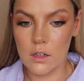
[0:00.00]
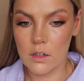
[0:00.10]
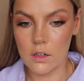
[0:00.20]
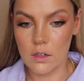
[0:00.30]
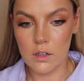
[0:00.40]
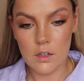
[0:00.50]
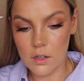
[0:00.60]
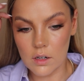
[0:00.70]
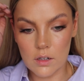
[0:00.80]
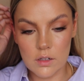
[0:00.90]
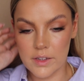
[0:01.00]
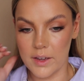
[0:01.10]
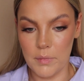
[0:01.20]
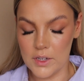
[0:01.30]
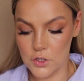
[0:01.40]
Oh god,
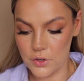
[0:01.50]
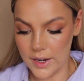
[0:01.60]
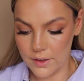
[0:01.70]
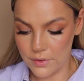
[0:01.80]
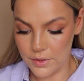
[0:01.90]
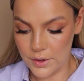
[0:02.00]
give me strength.